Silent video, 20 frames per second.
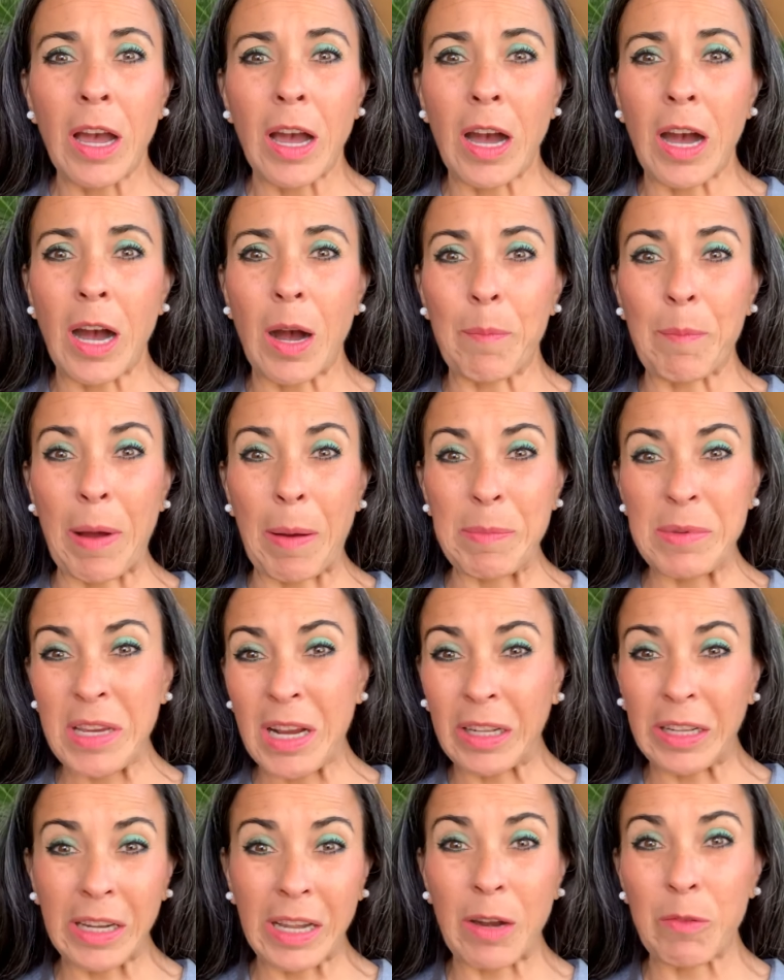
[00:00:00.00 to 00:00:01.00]
I'm
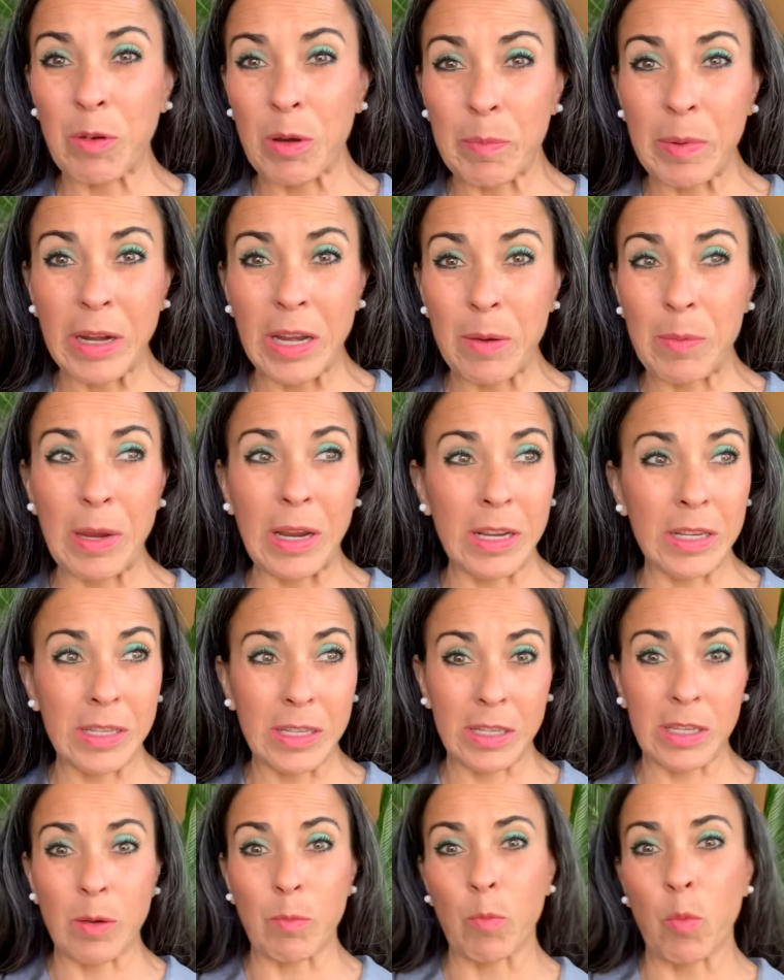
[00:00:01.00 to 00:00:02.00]
telling everybody because
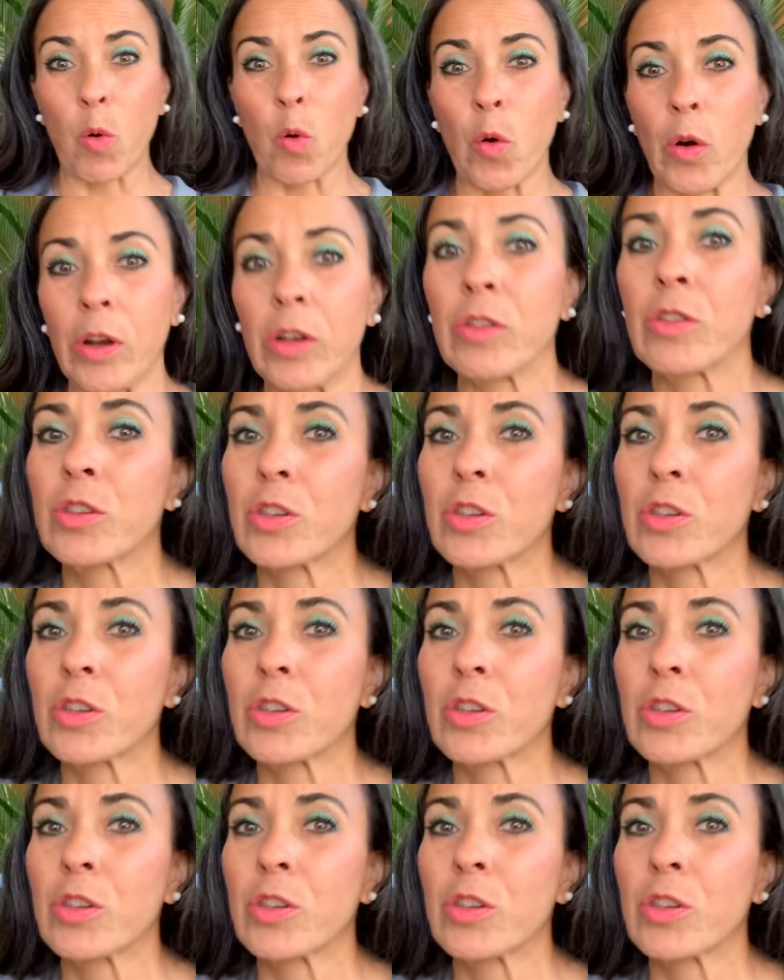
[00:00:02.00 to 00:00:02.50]
it's important,